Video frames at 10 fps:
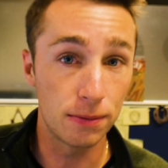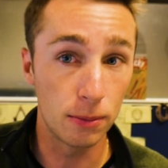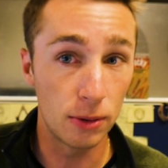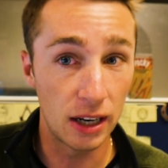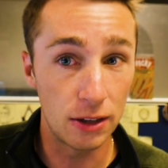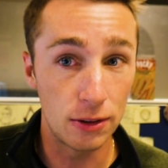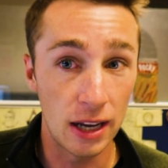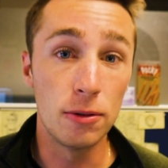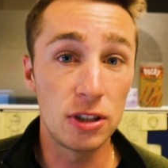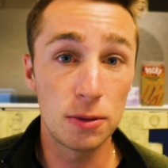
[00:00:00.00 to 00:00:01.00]
from what I do
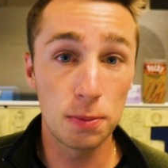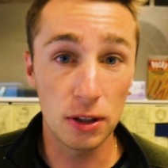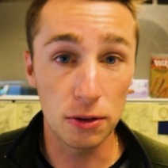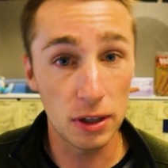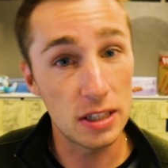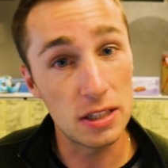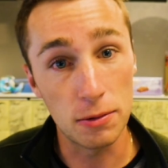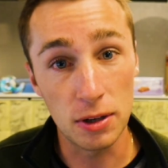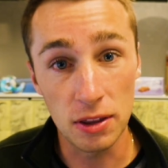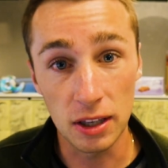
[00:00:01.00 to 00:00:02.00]
now, which is pretty crazy
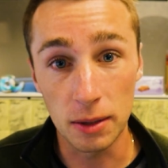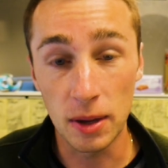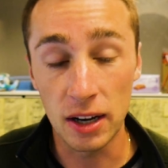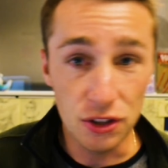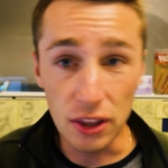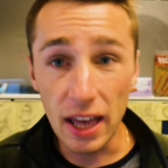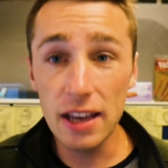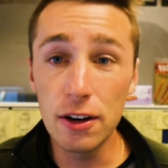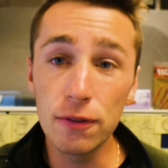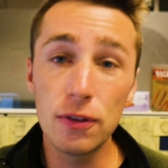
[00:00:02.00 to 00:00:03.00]
when you think about it. So
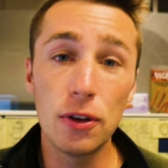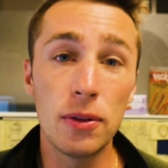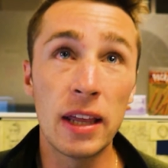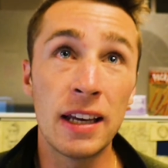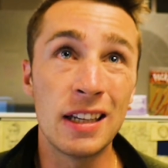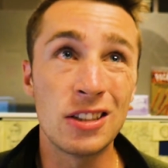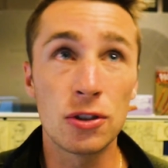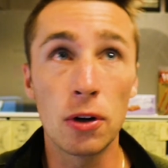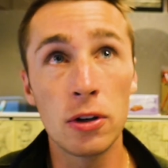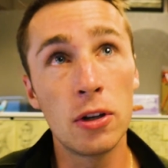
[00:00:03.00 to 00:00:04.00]
that interview, that it
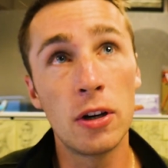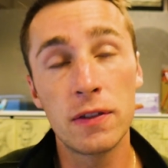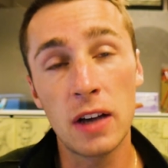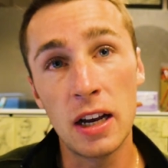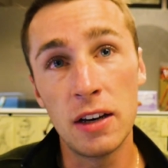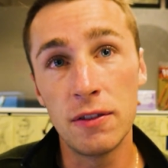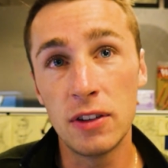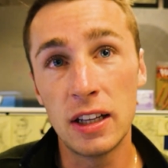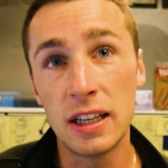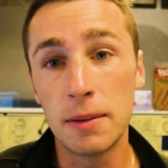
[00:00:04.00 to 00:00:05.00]
started off kind of
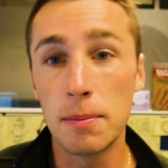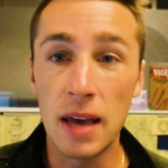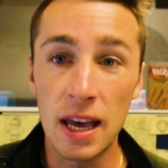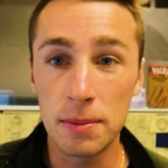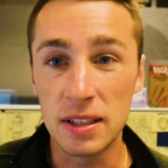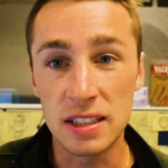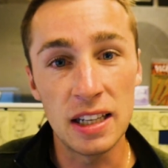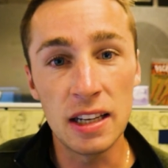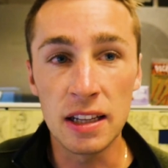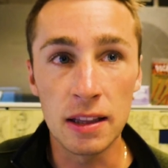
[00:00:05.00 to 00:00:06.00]
like meh, because
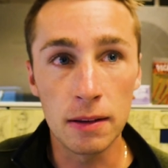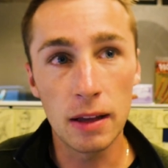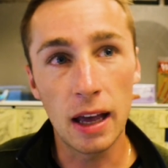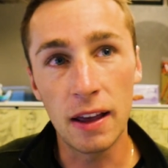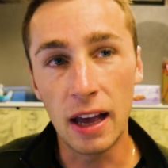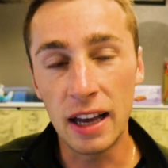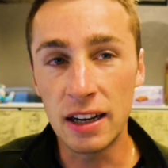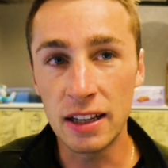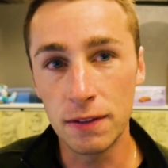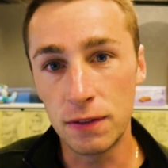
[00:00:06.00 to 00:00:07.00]
I
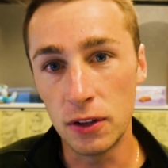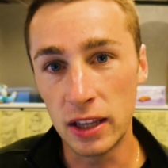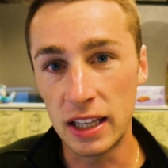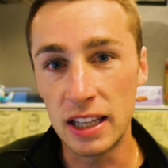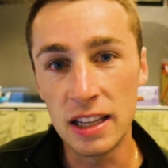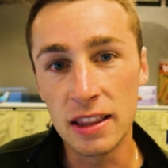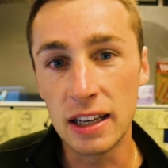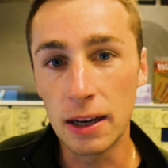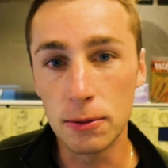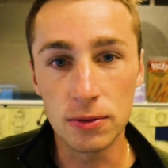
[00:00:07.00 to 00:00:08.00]
got the feel that he didn't
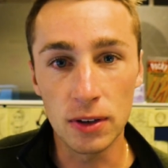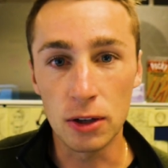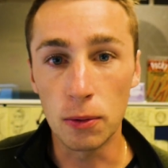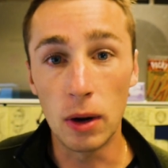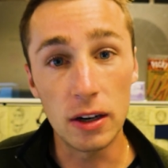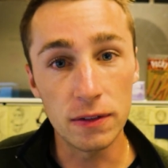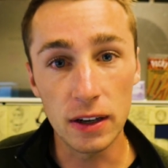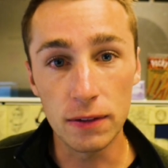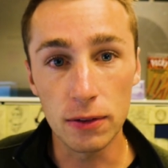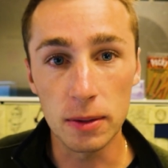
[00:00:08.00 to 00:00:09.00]
think I was very
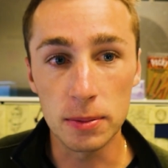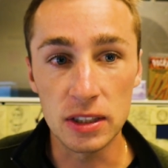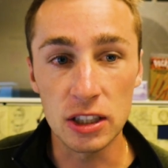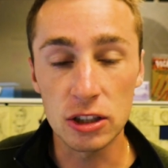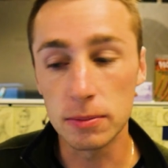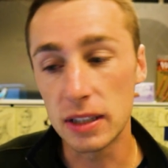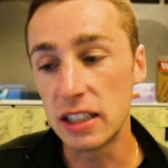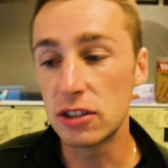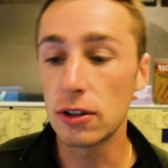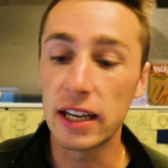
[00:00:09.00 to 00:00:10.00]
qualified for the position, but
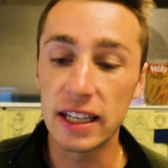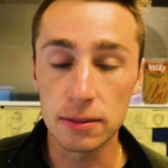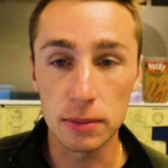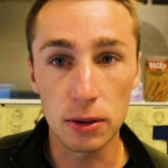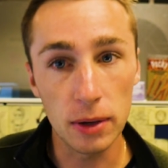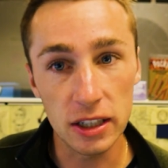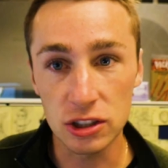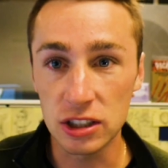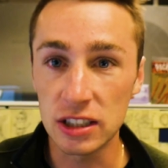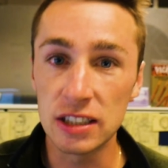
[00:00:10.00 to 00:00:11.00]
then he started asking me
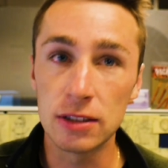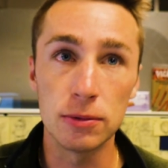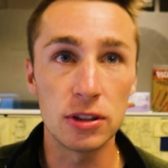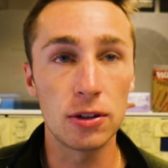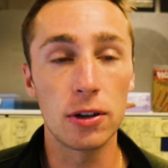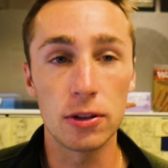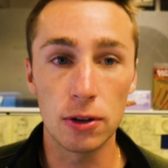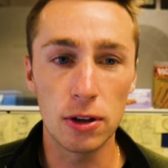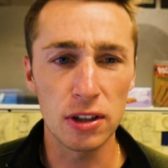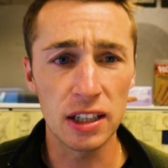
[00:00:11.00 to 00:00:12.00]
questions and we started
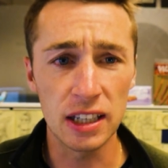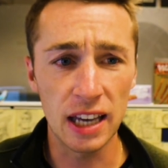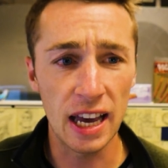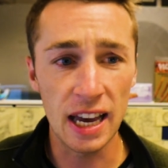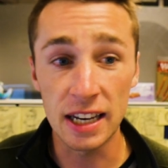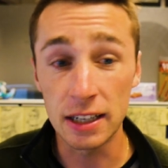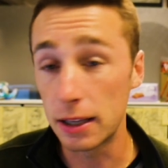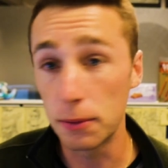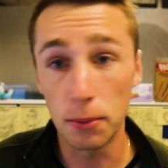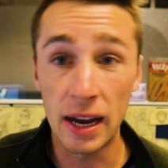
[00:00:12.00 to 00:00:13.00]
talking and
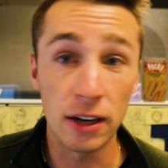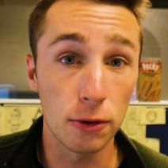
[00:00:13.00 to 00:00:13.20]
it went